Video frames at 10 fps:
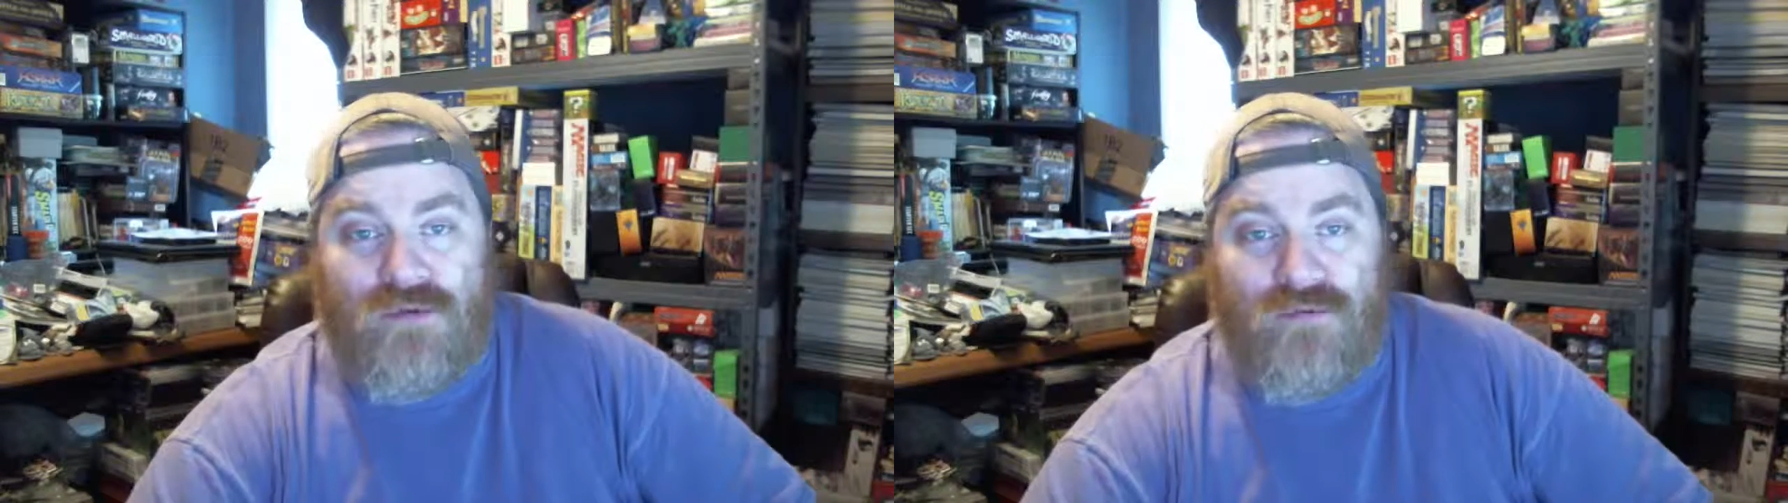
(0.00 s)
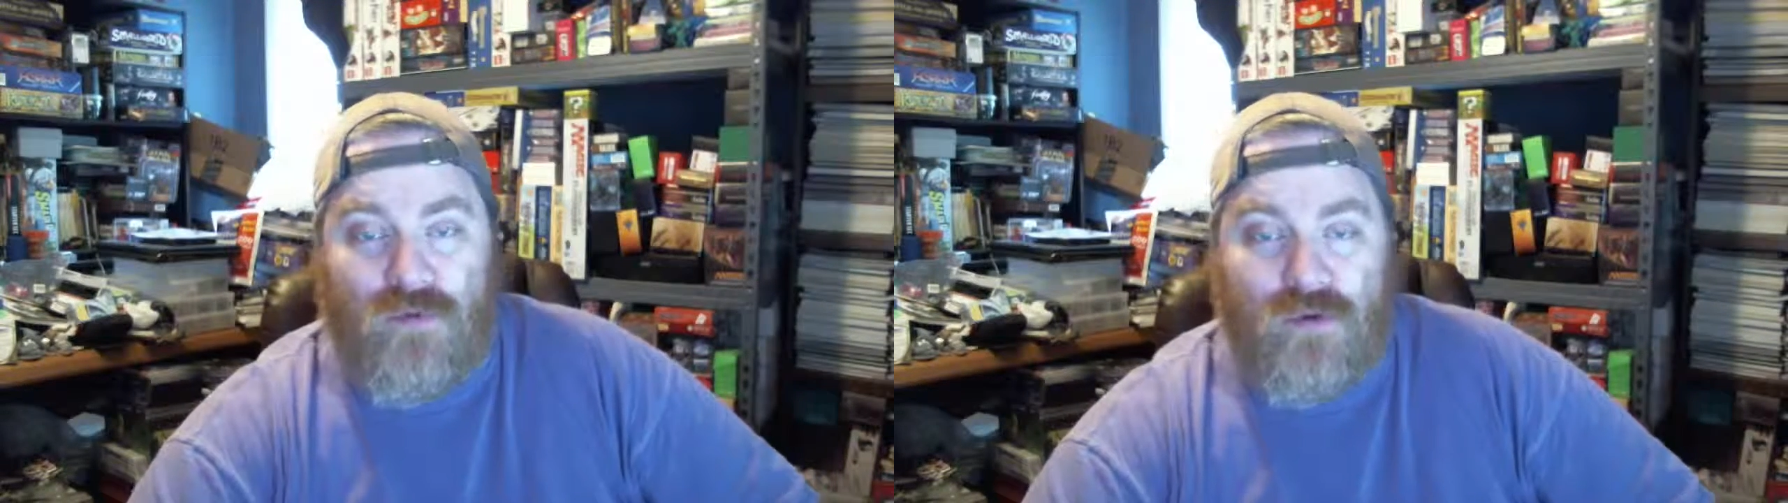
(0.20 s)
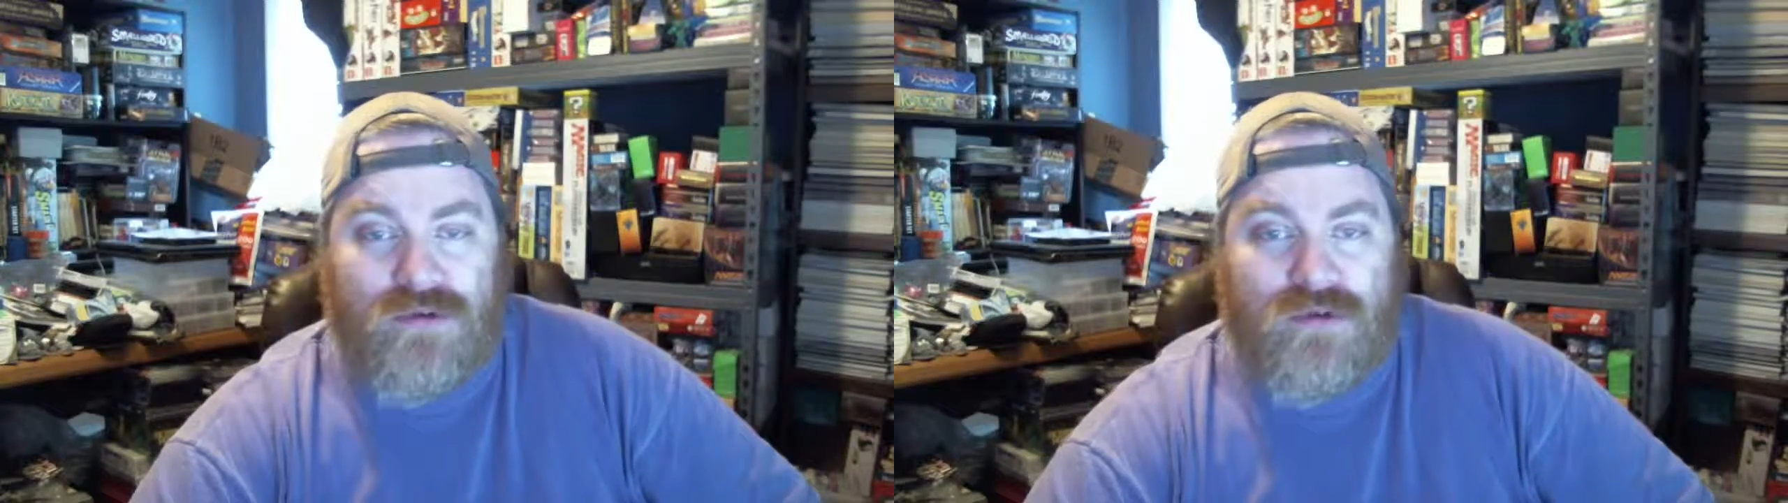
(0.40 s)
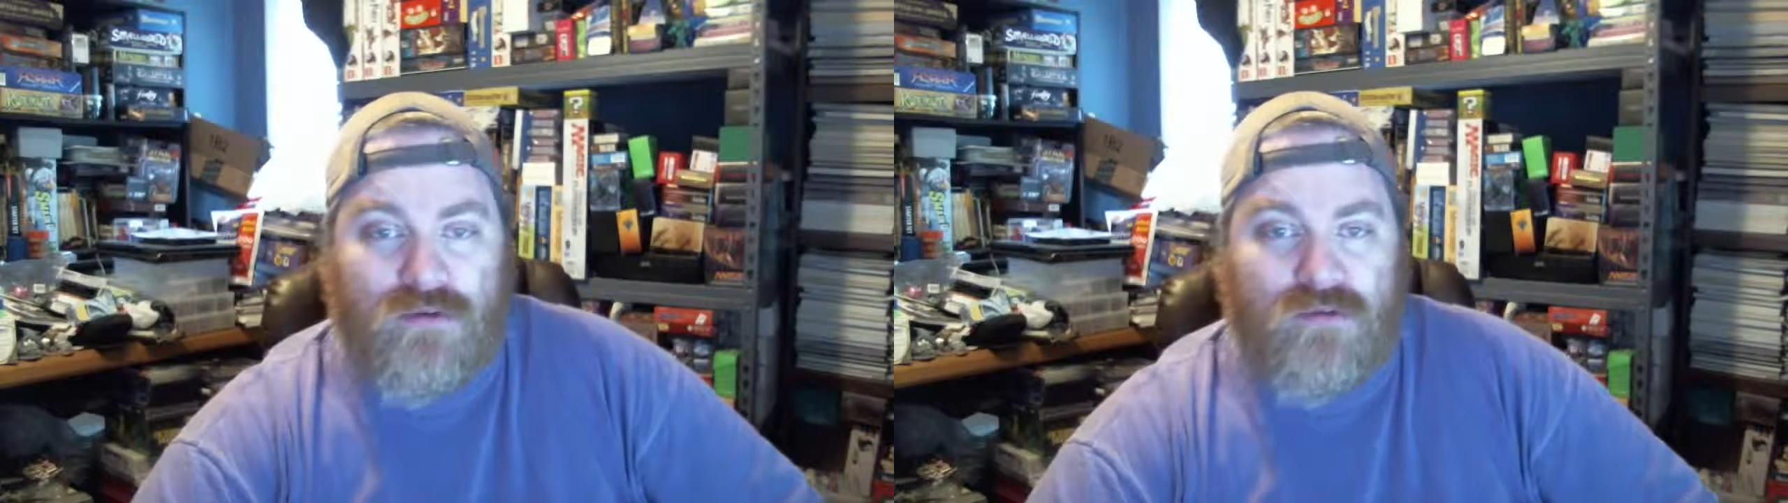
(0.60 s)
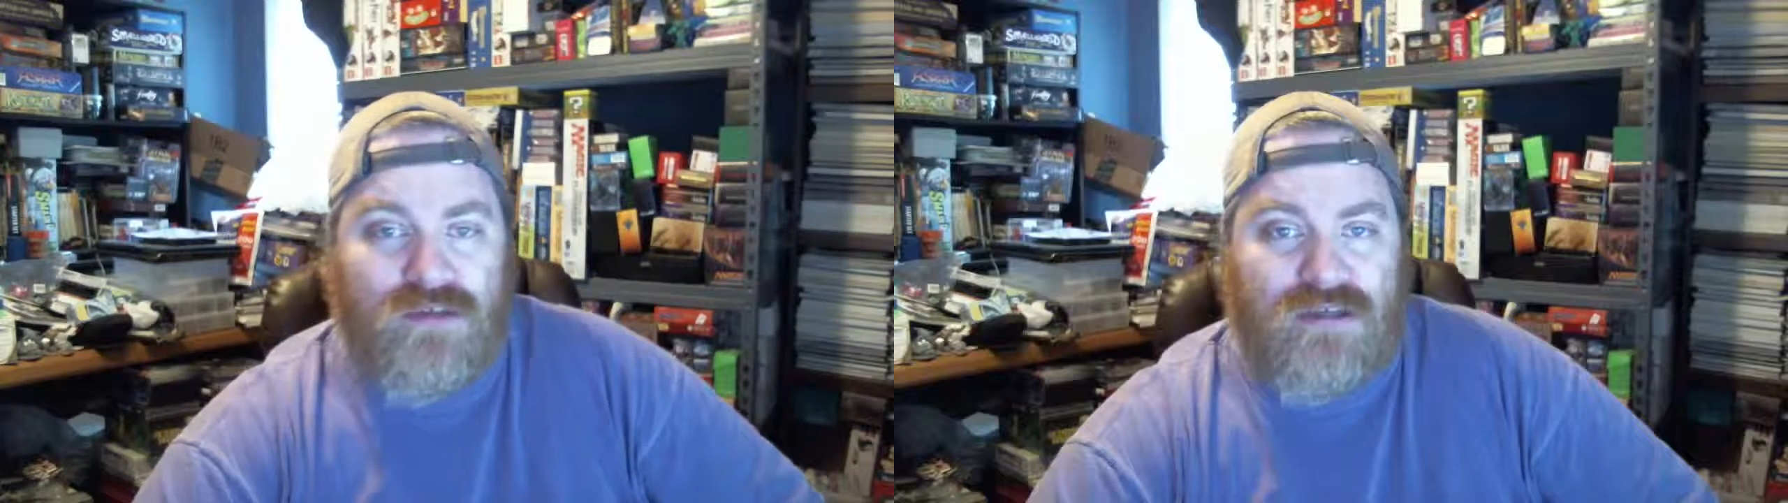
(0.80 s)
of course, the two
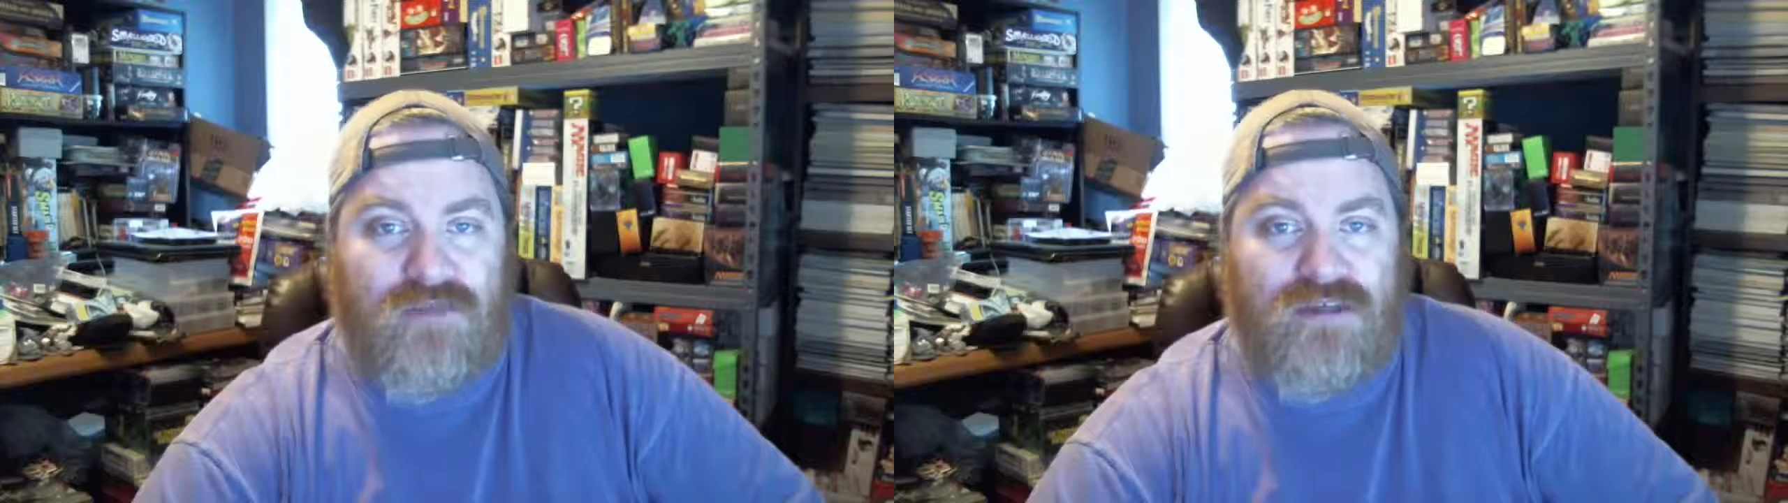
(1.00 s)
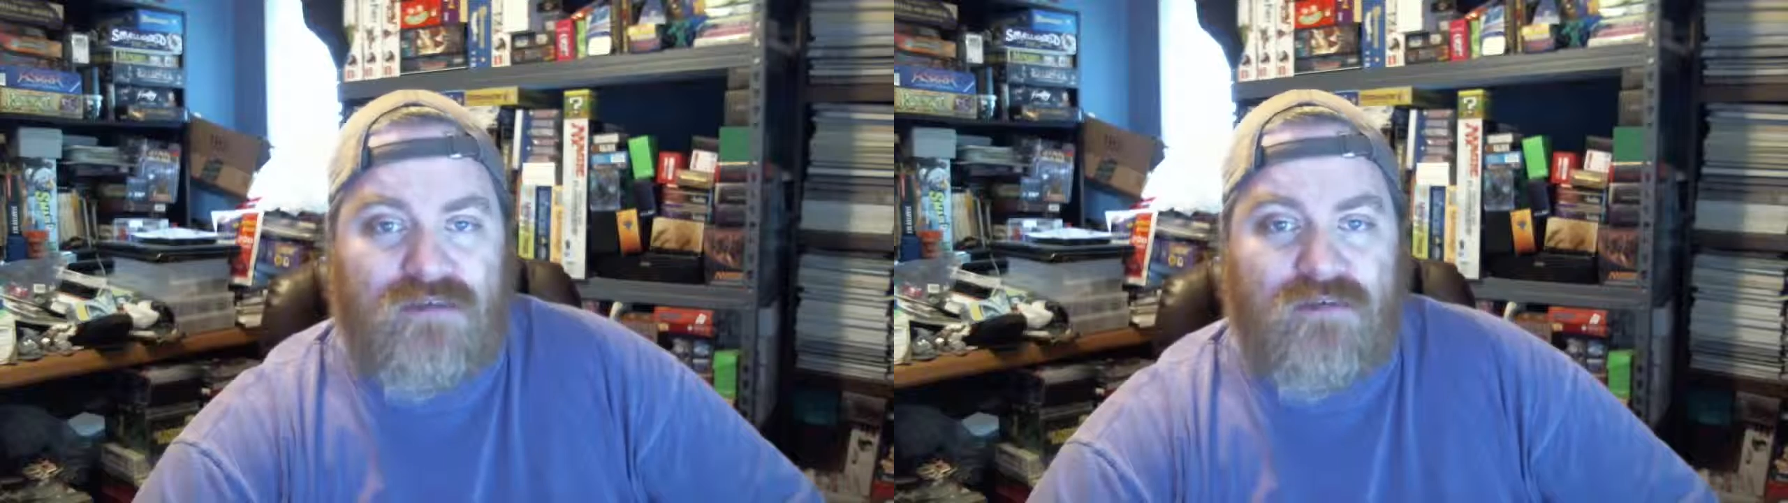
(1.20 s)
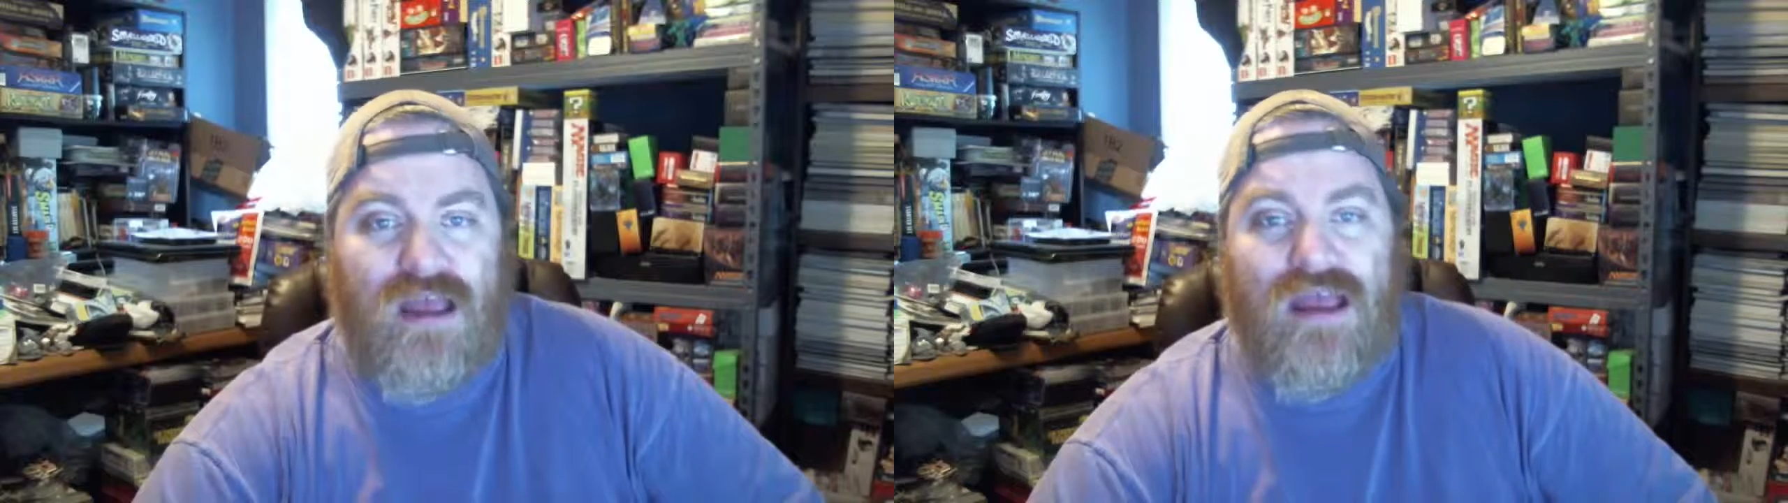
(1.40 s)
most expensive,